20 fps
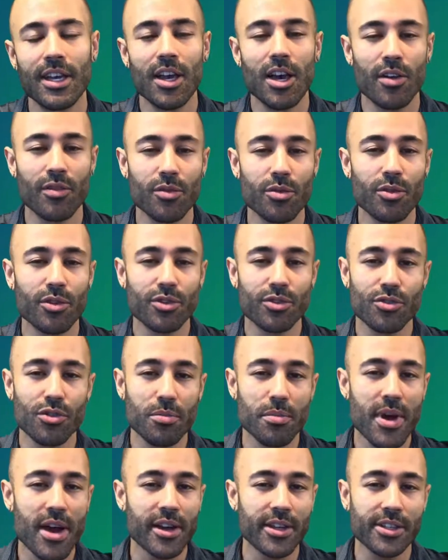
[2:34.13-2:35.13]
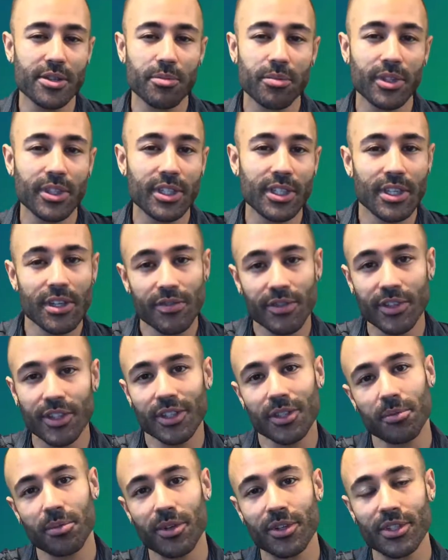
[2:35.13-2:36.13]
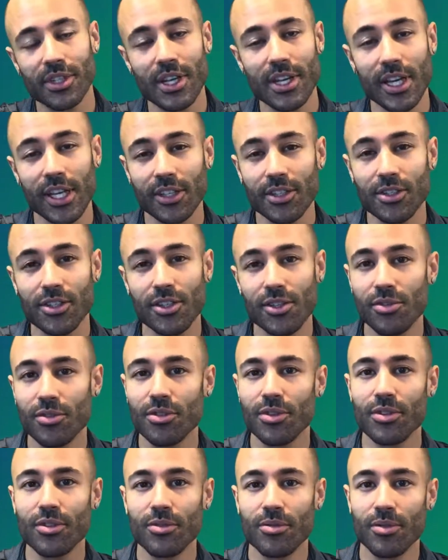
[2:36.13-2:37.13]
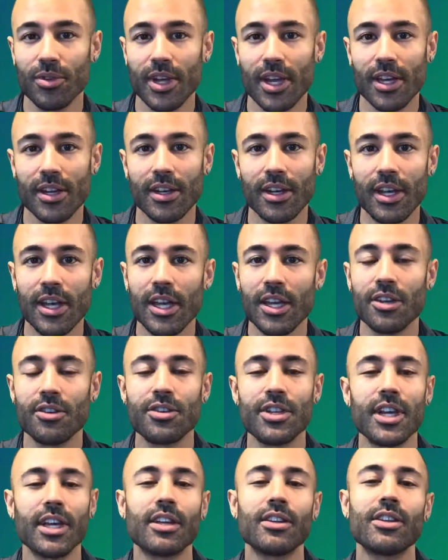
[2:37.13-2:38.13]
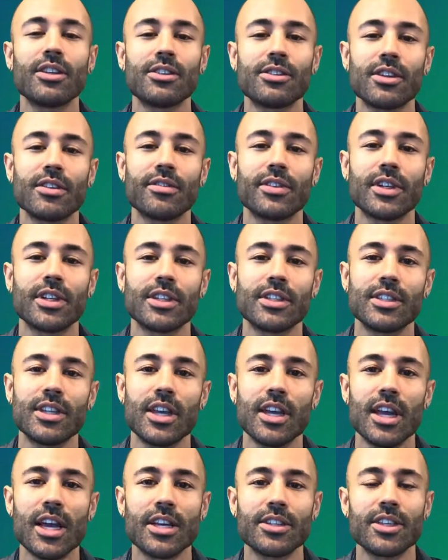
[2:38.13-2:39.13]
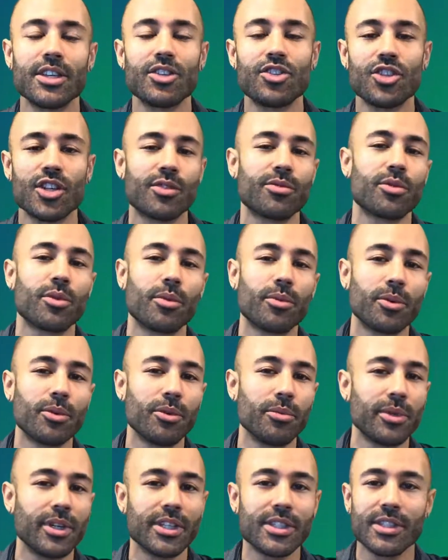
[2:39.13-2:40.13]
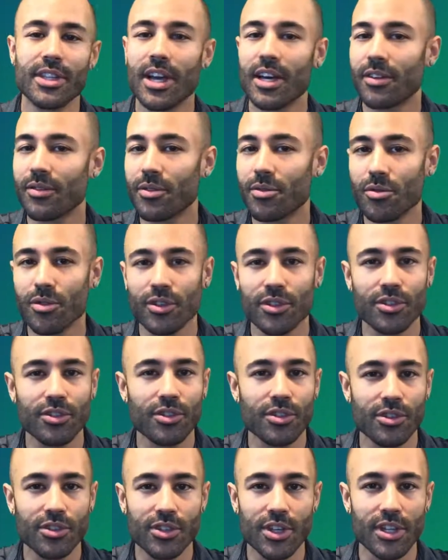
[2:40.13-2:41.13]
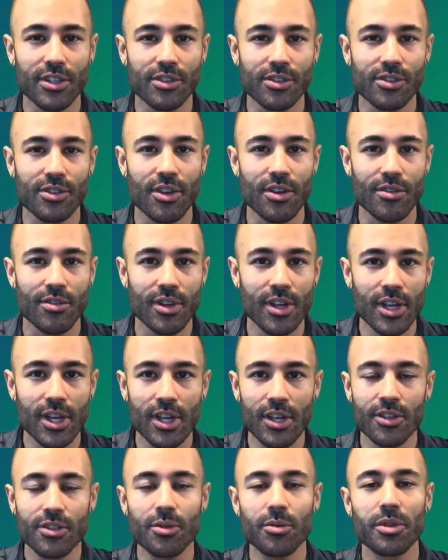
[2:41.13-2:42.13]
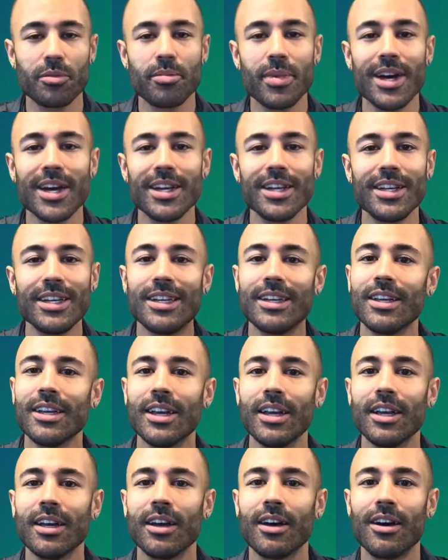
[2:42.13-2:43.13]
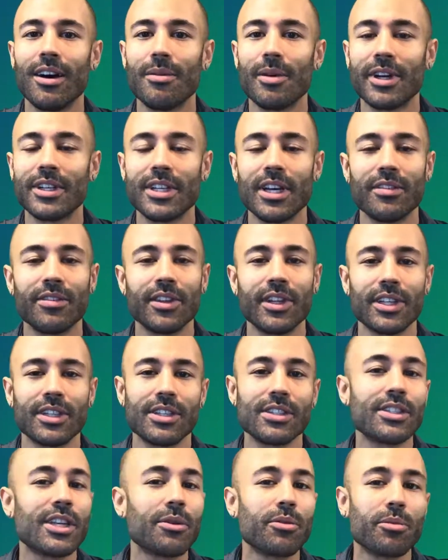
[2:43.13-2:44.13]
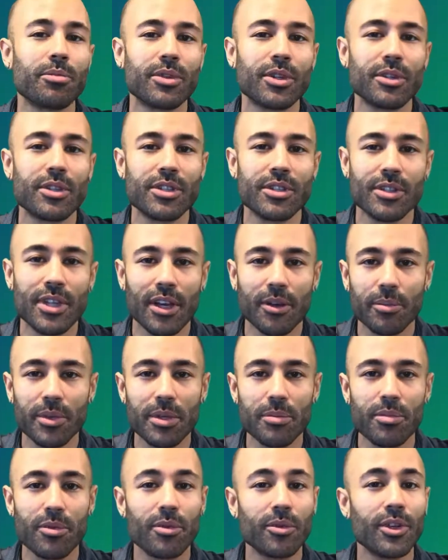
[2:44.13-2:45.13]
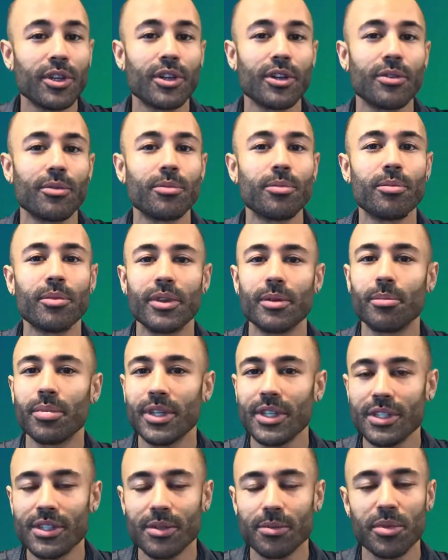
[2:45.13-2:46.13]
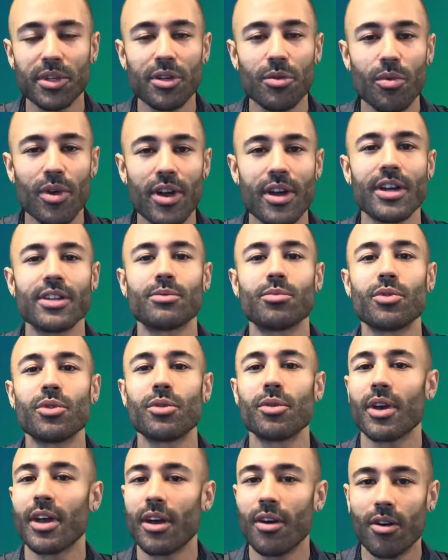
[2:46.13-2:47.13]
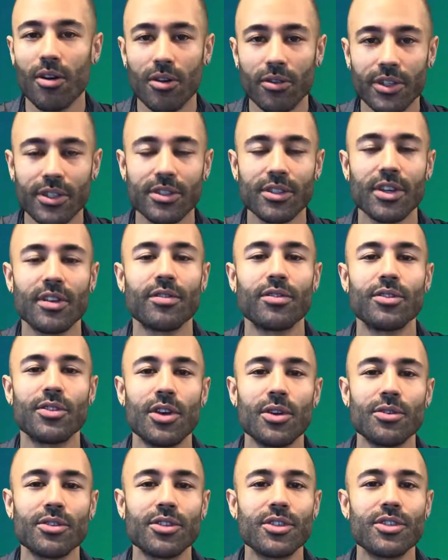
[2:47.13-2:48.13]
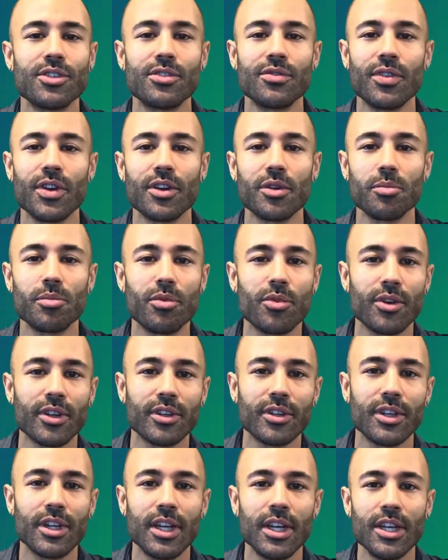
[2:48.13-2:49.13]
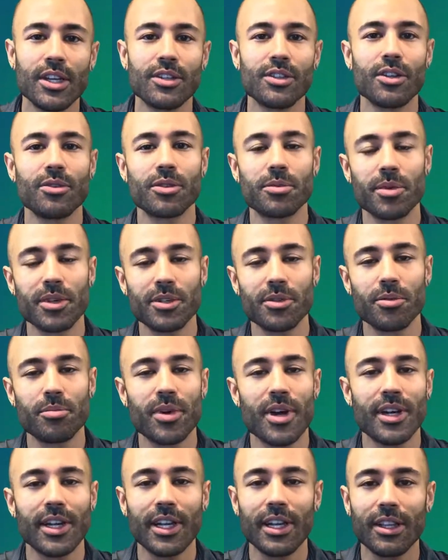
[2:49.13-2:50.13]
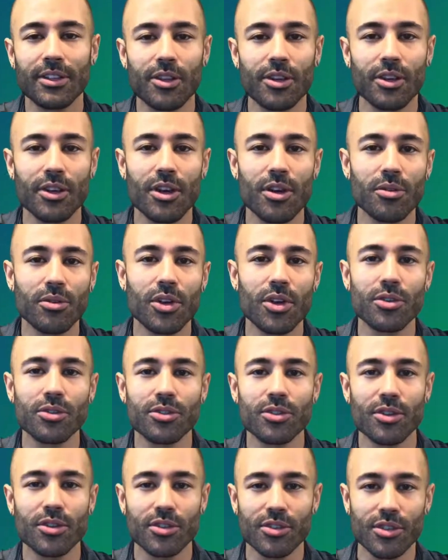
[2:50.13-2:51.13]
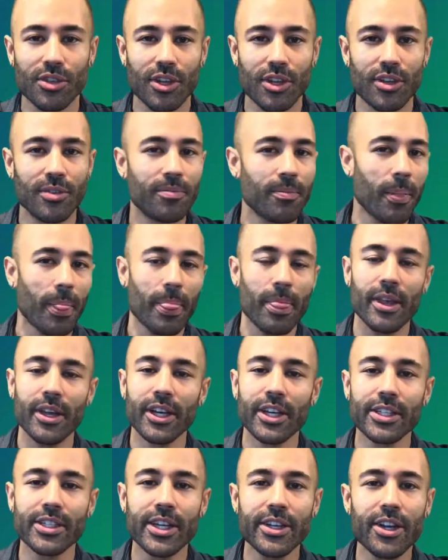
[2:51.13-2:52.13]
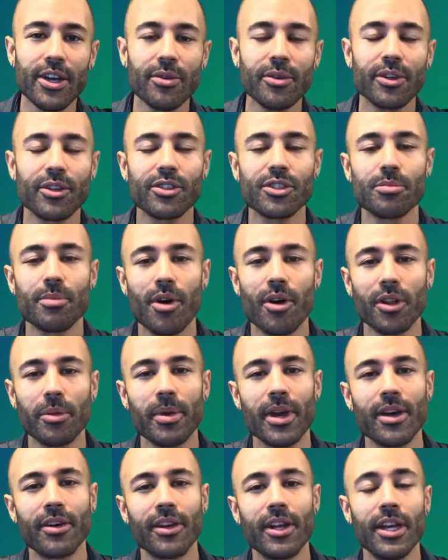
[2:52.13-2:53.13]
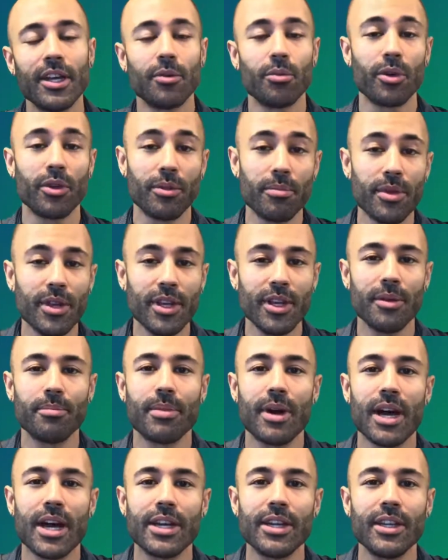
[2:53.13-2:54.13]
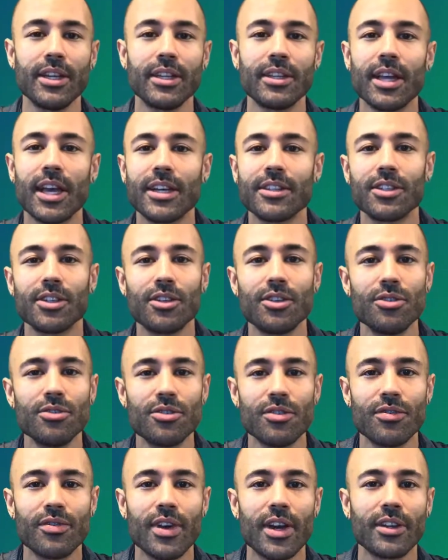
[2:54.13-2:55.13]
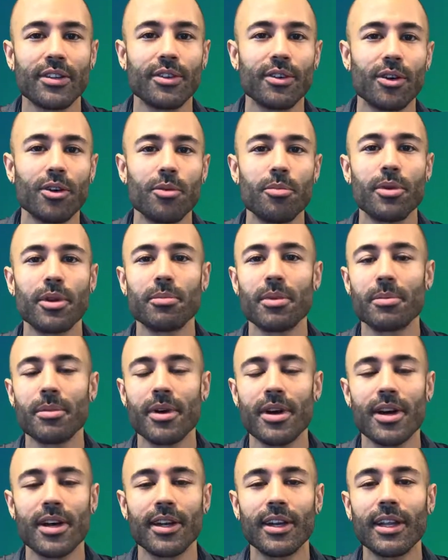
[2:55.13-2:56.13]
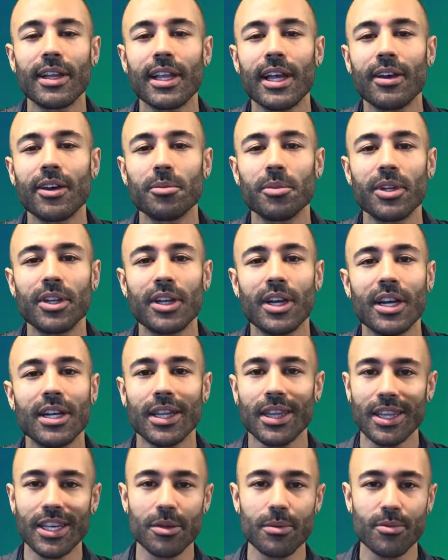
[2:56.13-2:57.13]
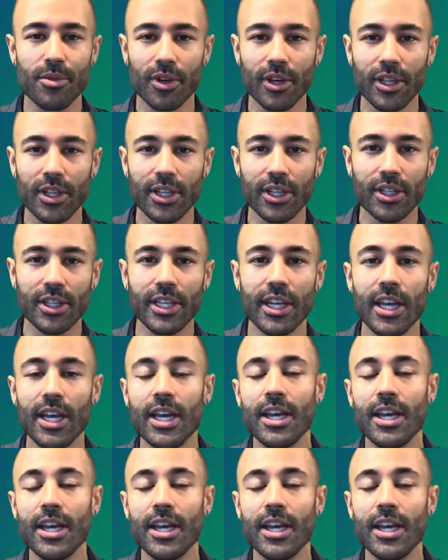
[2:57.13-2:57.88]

Of course, your body is completely different than the person next to you, so you're taking this stuff that I say as a general rule, but it's not, of course, just set in stone. So with pinene, I definitely like to tell people, please be aware, as with all this stuff, dosage is very important. So especially with pinene, go low, start slow, because I know in a small amount, with me, pinene has a huge effect on opening my mind and allowing me to kind of think more clearly.